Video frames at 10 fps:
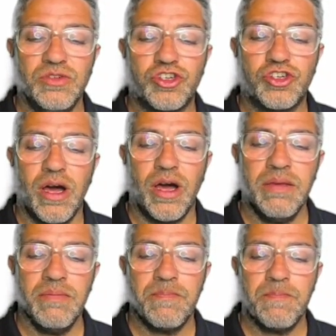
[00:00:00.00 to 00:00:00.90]
try
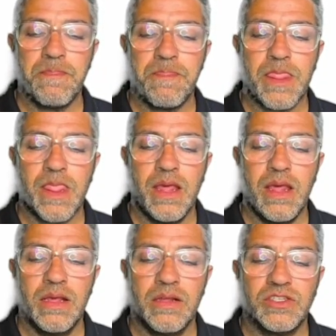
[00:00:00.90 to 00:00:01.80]

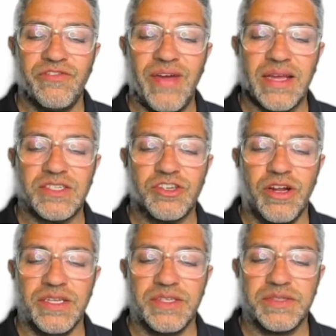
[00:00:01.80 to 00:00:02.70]
to
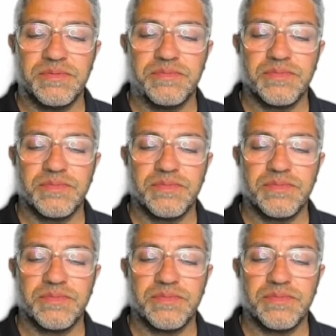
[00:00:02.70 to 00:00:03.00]
factorise,